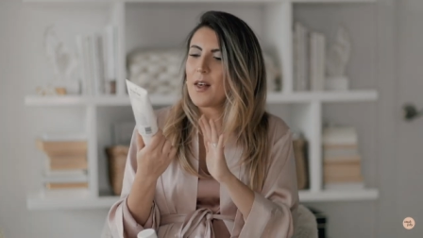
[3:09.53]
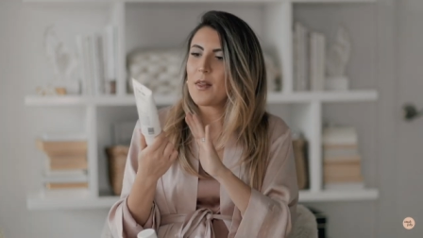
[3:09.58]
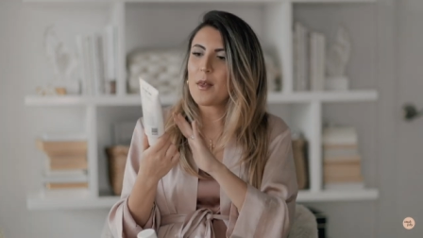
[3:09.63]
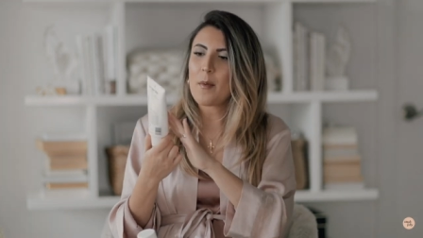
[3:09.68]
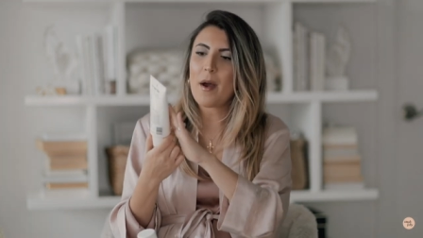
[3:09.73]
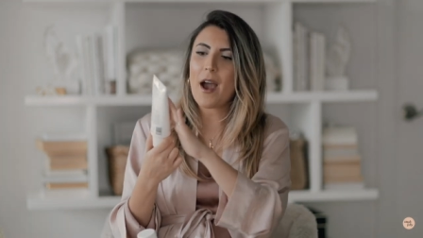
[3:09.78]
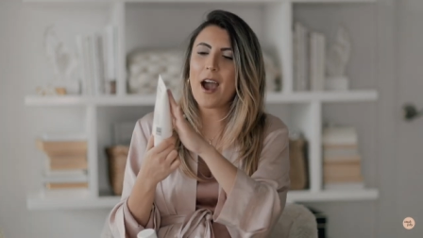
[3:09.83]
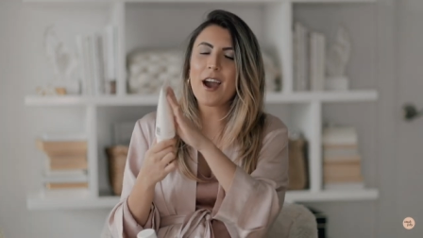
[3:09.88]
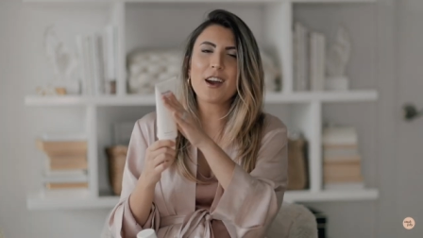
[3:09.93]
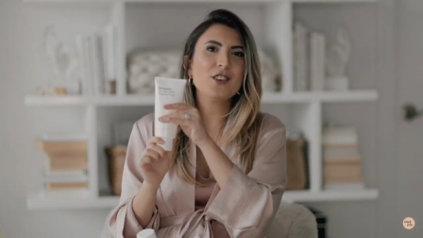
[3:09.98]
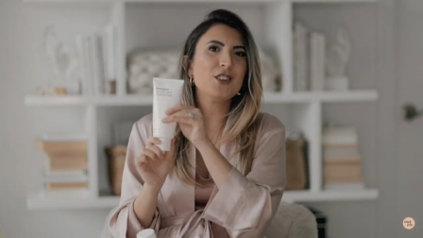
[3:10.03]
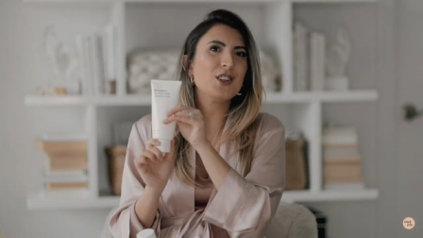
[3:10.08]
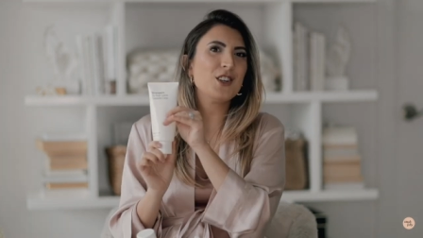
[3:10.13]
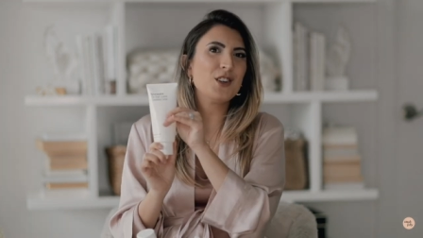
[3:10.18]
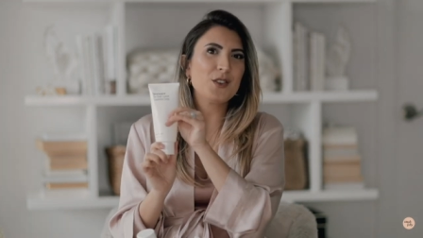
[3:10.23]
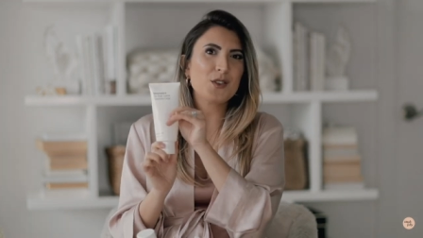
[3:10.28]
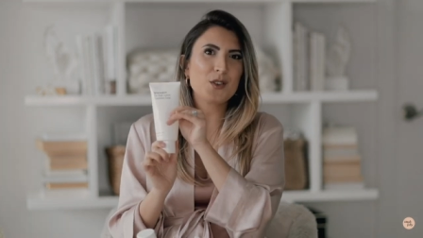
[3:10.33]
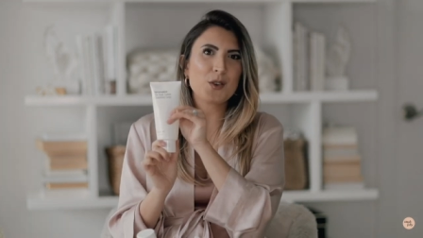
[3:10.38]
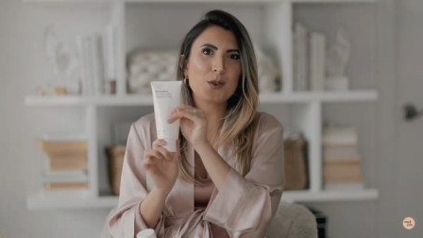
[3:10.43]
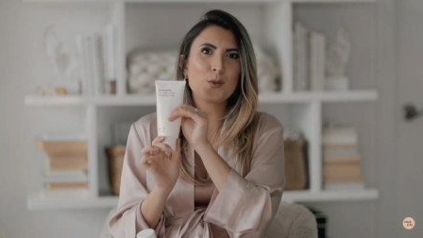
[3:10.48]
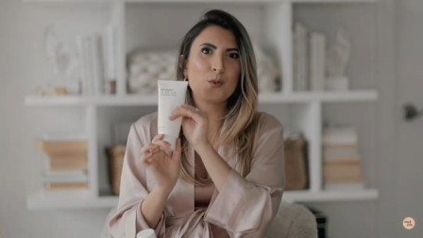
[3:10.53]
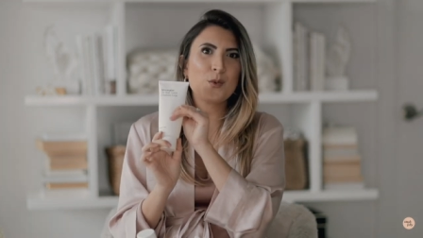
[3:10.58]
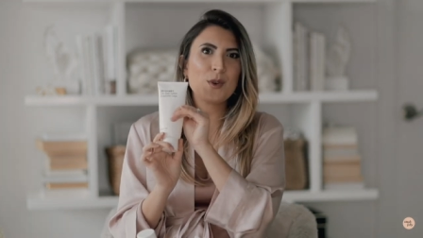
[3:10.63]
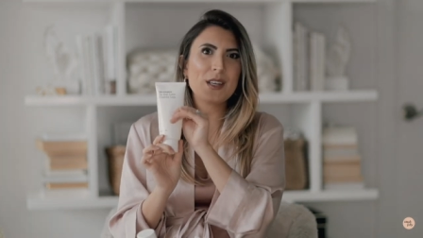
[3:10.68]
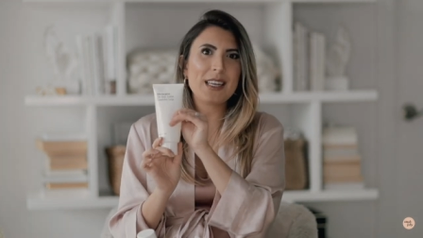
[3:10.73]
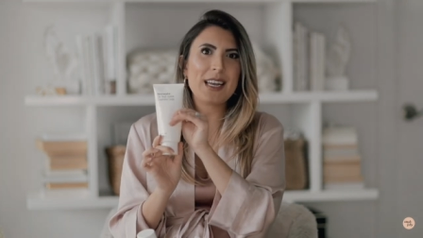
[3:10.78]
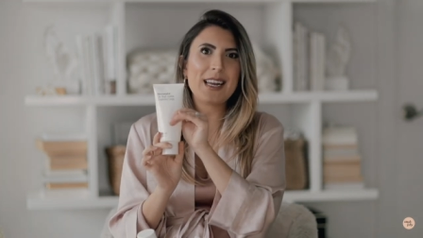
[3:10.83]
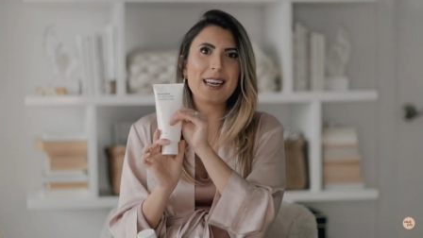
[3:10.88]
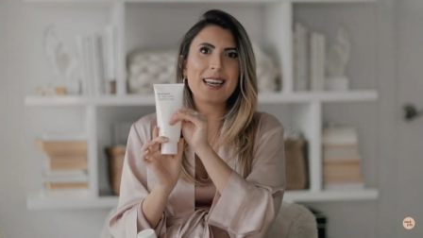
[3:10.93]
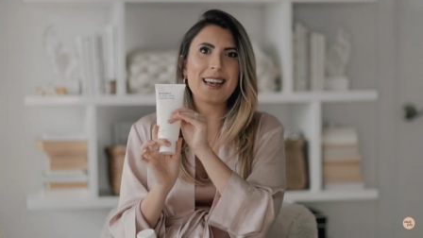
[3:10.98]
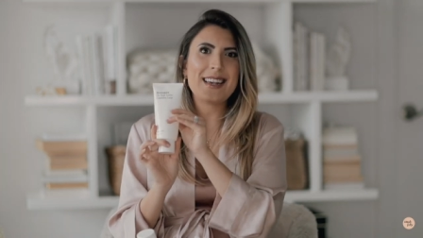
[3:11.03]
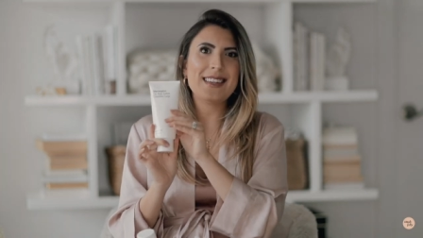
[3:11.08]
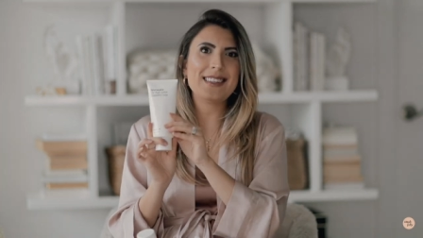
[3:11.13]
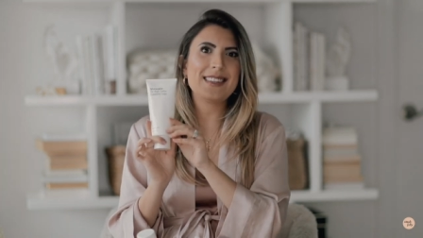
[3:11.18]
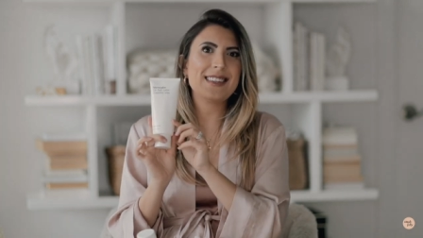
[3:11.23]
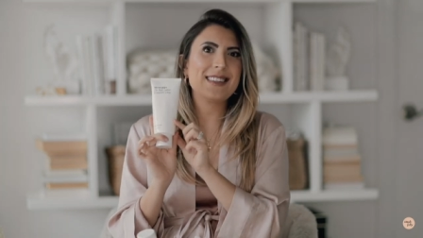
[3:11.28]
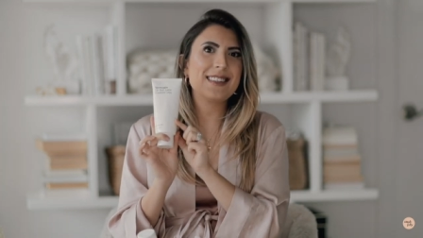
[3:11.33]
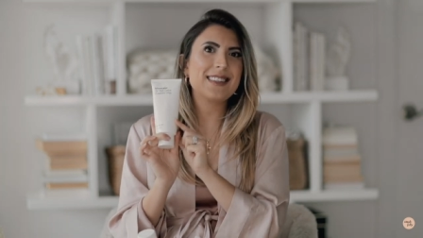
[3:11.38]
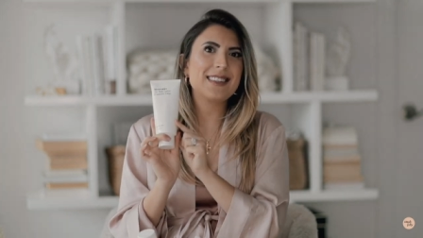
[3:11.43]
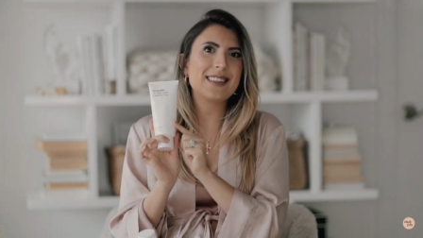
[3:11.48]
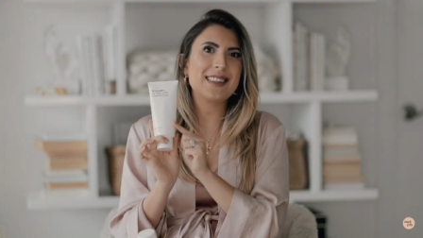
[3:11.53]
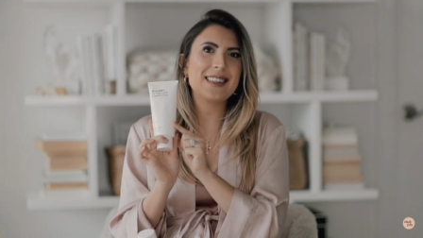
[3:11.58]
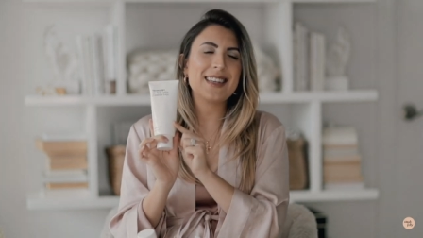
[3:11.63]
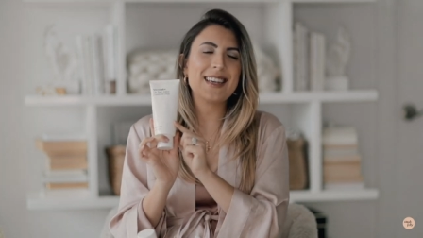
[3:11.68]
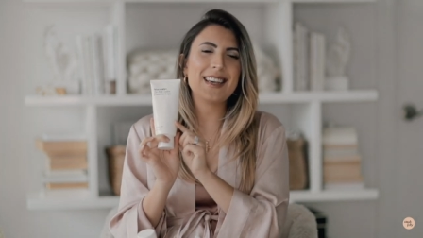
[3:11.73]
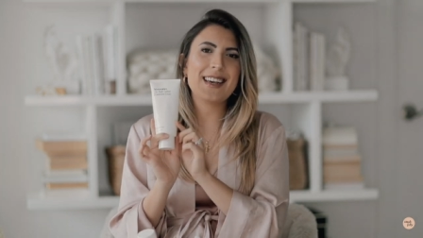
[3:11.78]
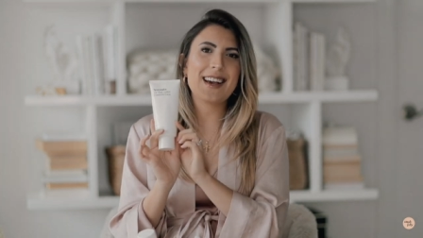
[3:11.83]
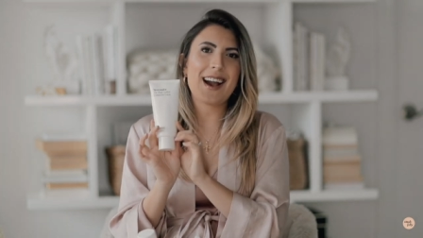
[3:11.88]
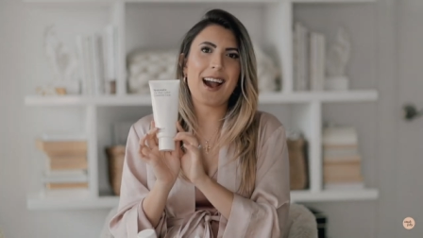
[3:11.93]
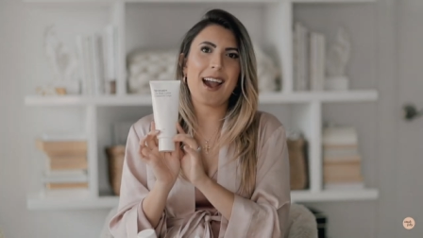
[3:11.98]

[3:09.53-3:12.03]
The packaging is really nice and sleek.